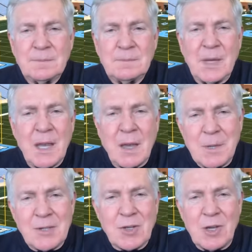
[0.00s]
may not
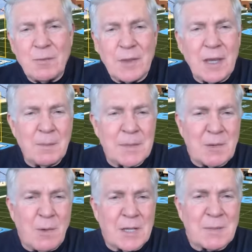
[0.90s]
be as good for them as
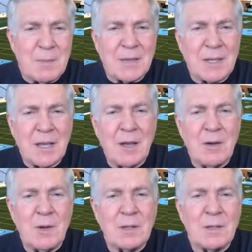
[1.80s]
it was a month
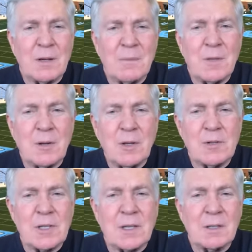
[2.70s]
ago, and they're they're
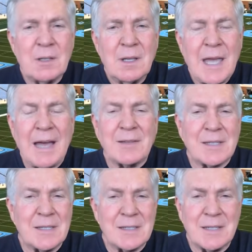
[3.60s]
losing
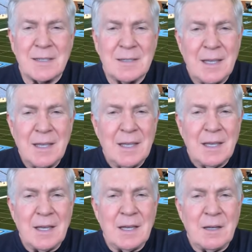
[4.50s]
houses and
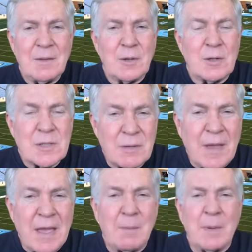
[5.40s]
uh, they're losing
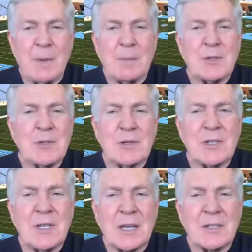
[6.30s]
family members and they're
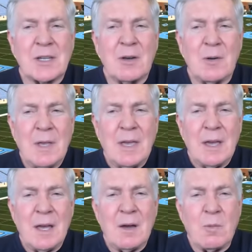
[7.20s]
sick. So
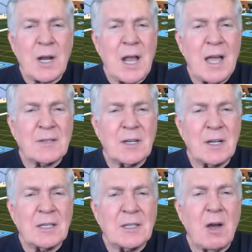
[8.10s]
uh, we're
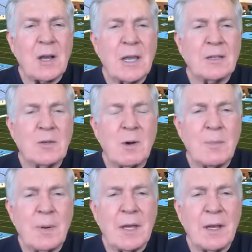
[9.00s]
constantly talking to our
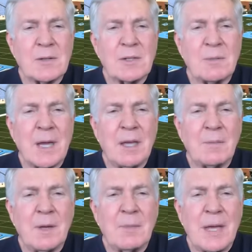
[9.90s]
players about
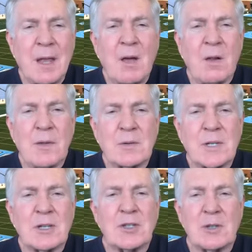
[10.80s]
about all those
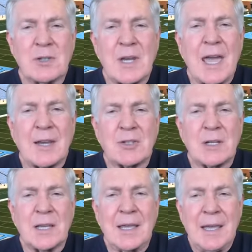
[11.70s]
issues
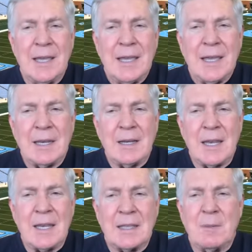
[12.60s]
nationally and
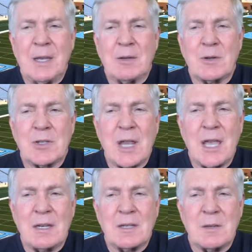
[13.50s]
letting them
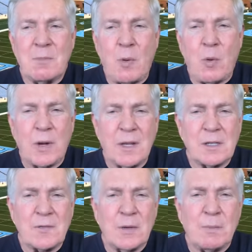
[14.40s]
understand as important
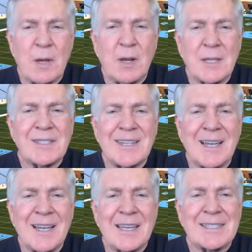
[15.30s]
as football is to
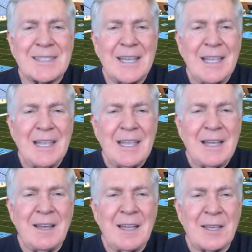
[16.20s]
us,
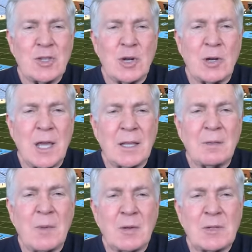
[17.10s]
uh, it's sure not
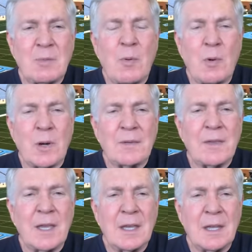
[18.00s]
the most important
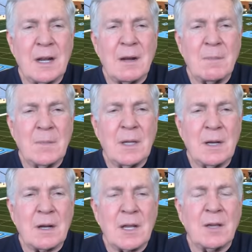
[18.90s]
thing in our in
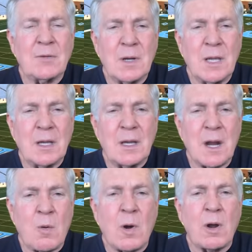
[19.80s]
our country and in
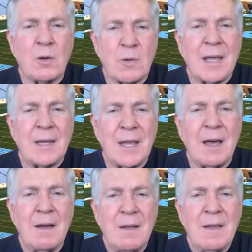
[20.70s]
our world right
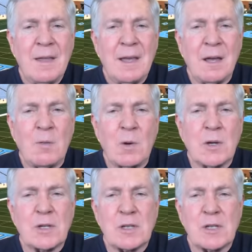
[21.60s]
now. Uh, we're
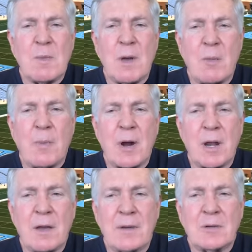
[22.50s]
just a small part
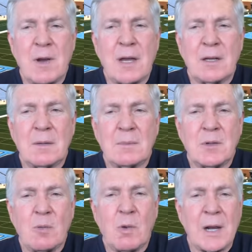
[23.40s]
of it, trying to
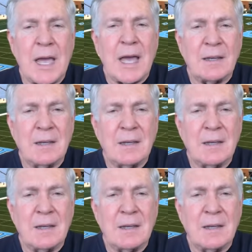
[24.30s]
to work out